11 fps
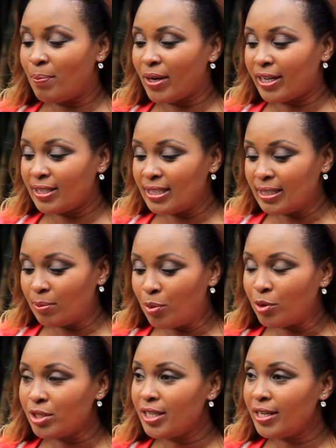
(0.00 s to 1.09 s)
But in
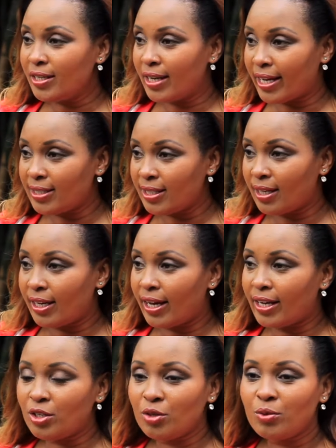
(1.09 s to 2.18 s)
supporting Natalie
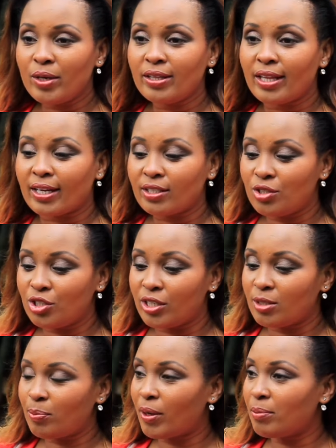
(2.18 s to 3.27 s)
and knowing that
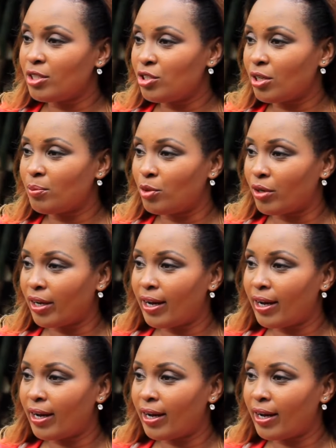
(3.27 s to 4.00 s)
she's published her book,